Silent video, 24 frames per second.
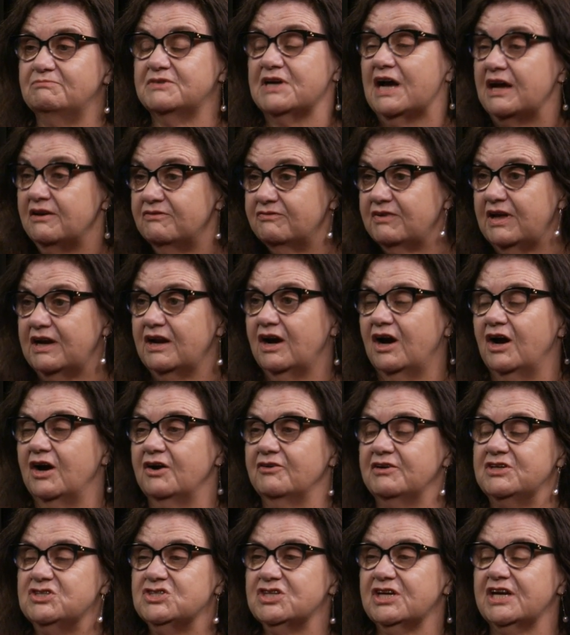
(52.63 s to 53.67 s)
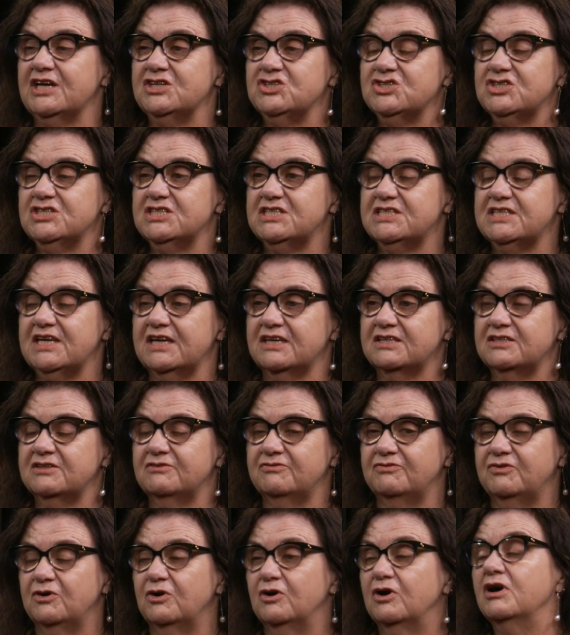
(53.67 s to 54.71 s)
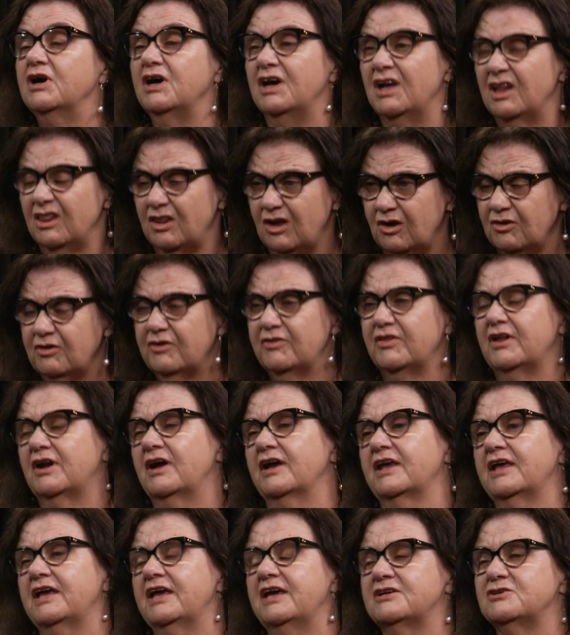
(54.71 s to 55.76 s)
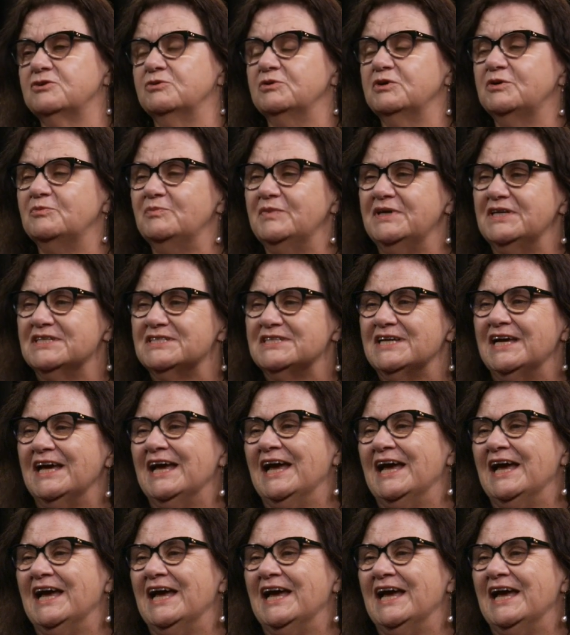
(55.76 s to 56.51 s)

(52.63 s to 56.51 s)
TAFE and higher education sector for longer than I care to admit,